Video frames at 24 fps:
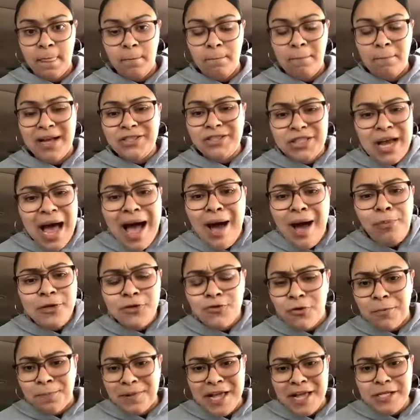My job was
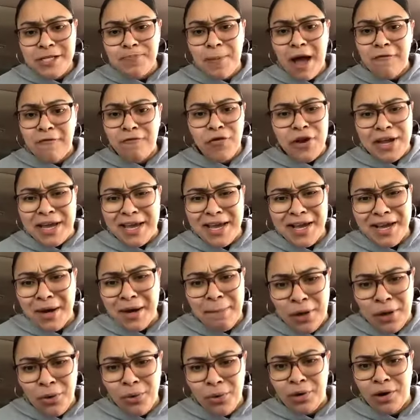replaced by a freaking
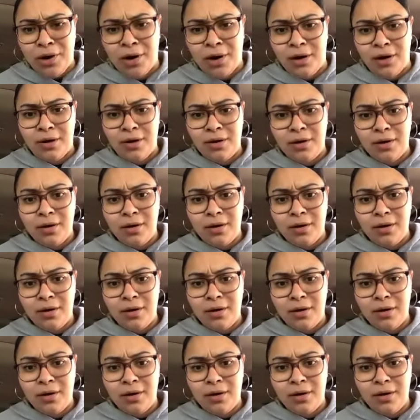computer.